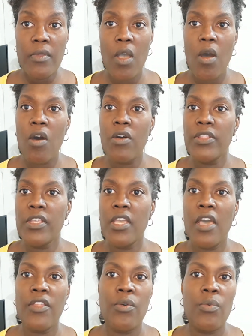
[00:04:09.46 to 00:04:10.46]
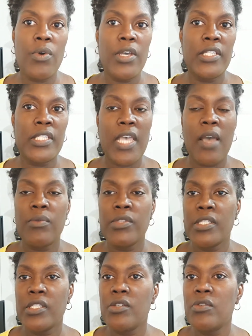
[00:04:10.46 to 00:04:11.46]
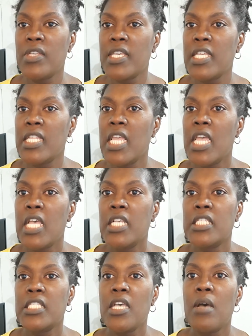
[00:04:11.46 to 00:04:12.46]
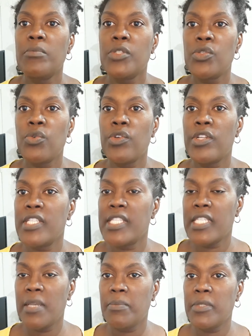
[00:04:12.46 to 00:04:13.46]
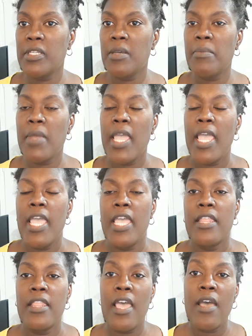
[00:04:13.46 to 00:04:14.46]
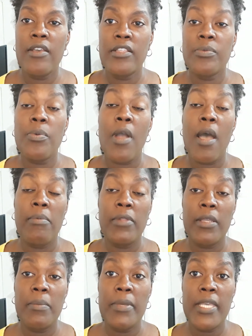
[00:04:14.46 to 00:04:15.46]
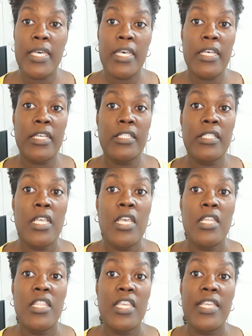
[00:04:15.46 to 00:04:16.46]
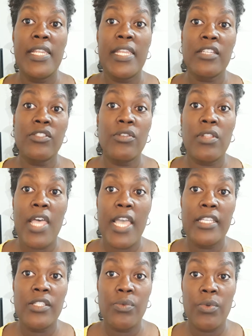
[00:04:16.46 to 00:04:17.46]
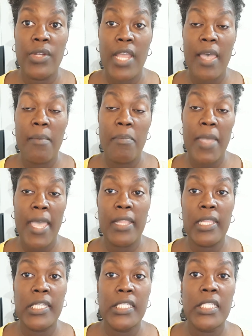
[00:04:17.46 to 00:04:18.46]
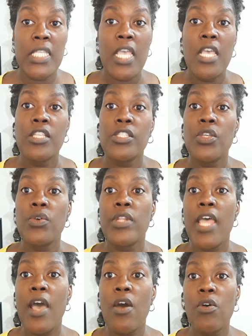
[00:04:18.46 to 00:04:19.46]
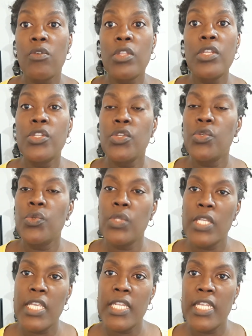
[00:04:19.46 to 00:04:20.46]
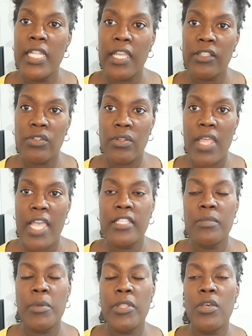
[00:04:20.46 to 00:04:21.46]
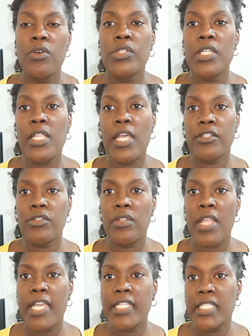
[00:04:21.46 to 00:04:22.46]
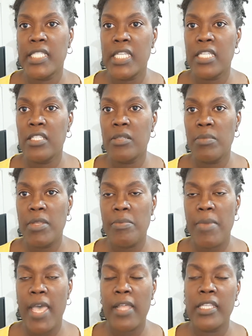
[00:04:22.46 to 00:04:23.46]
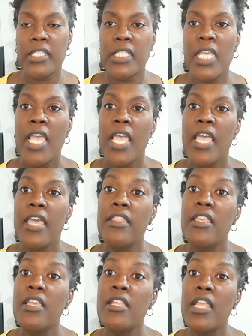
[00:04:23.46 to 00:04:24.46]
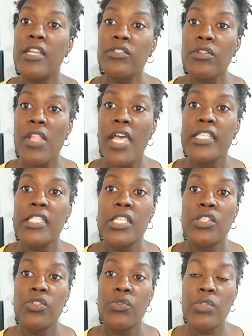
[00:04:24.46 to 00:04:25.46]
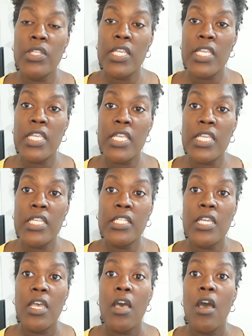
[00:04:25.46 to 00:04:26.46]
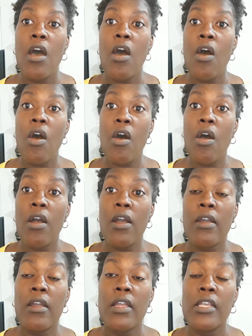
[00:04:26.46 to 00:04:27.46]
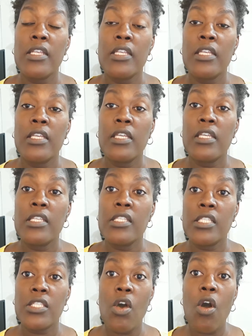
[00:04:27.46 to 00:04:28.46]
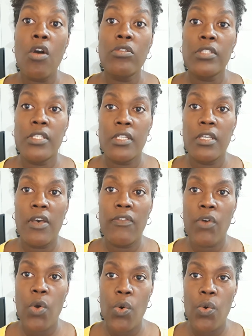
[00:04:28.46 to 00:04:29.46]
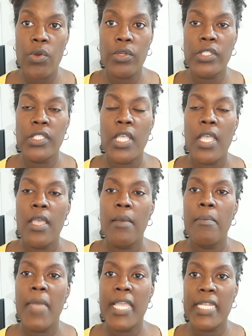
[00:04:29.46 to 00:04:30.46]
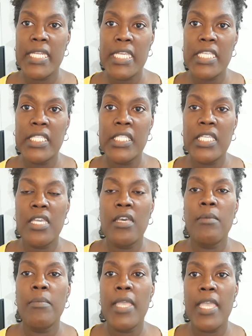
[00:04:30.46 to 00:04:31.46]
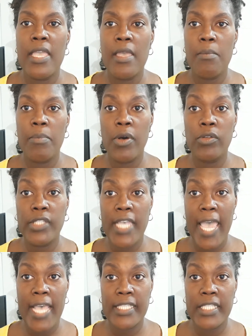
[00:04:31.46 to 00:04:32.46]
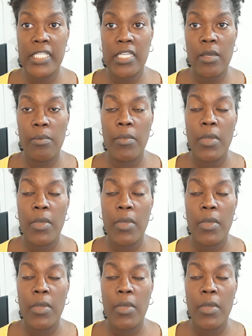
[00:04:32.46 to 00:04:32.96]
All the other ones, I will still get some sort of symptom, and that is probably because the electrolytes were not balanced. So not only do you need electrolytes, but those electrolytes need to be balanced. And the electrolytes that you need are salt, of course, magnesium, and potassium.